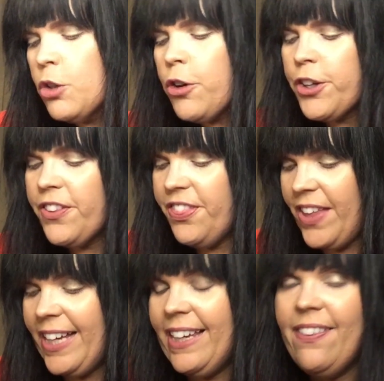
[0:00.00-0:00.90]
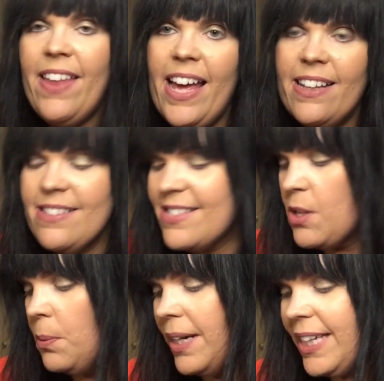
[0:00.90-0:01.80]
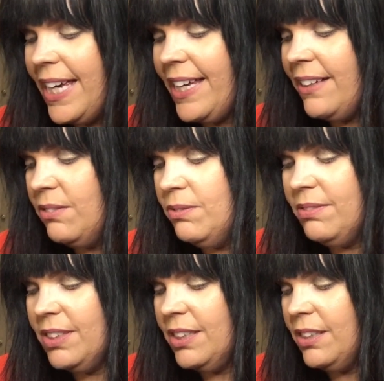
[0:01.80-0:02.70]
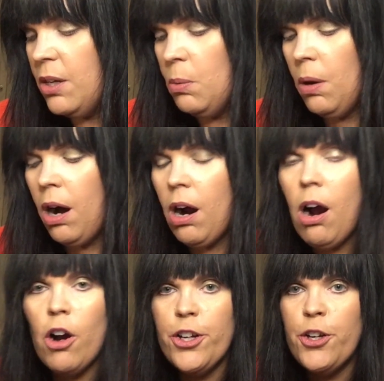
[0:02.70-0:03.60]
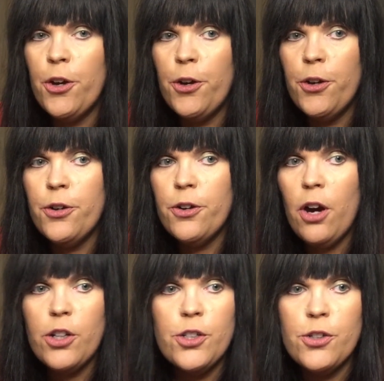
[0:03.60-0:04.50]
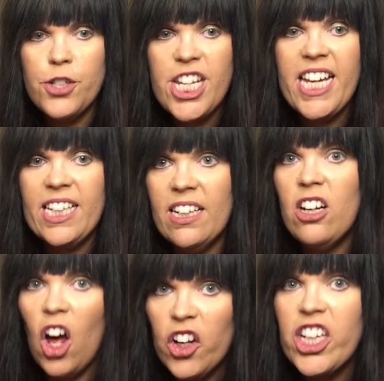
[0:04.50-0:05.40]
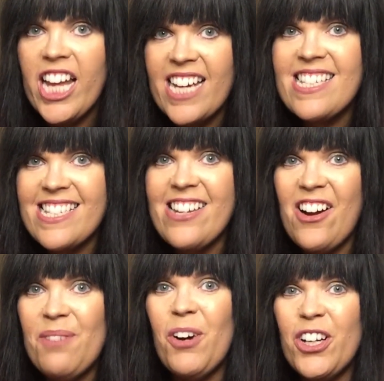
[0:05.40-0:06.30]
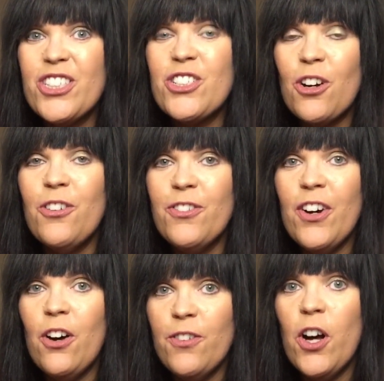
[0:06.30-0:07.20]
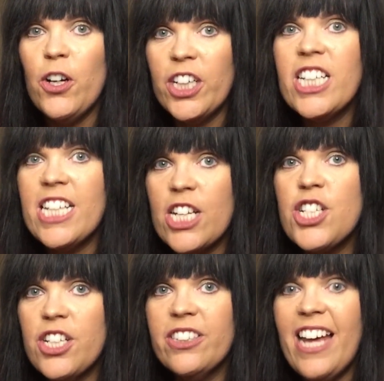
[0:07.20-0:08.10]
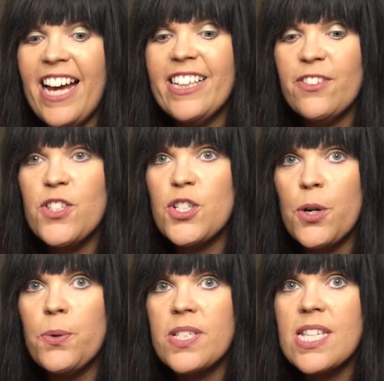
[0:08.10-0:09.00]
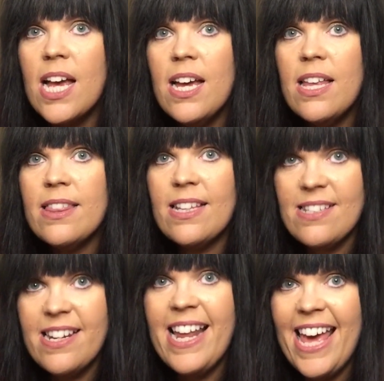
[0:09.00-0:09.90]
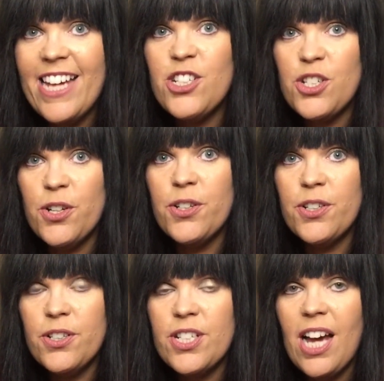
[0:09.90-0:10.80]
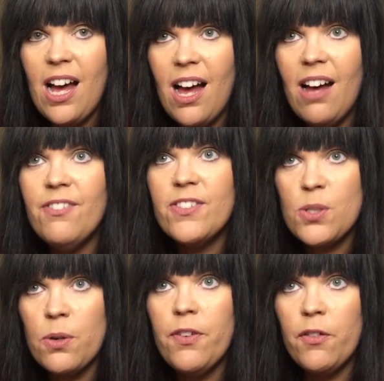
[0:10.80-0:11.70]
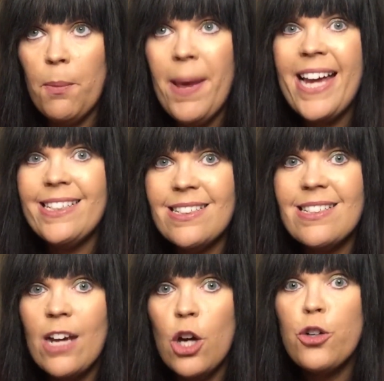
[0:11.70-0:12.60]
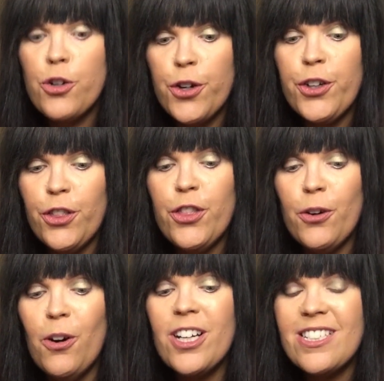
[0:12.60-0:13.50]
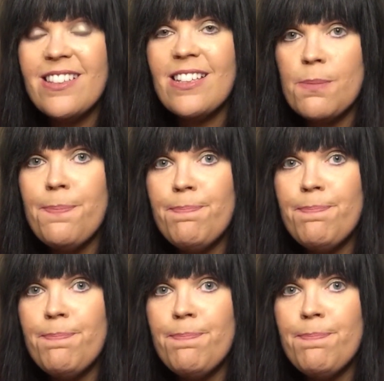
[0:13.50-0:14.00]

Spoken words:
Crooked thinking then. So again, are you taking an unnecessary amount of unconditional negative strokes that's led you to have sort of a repeated crooked thought that's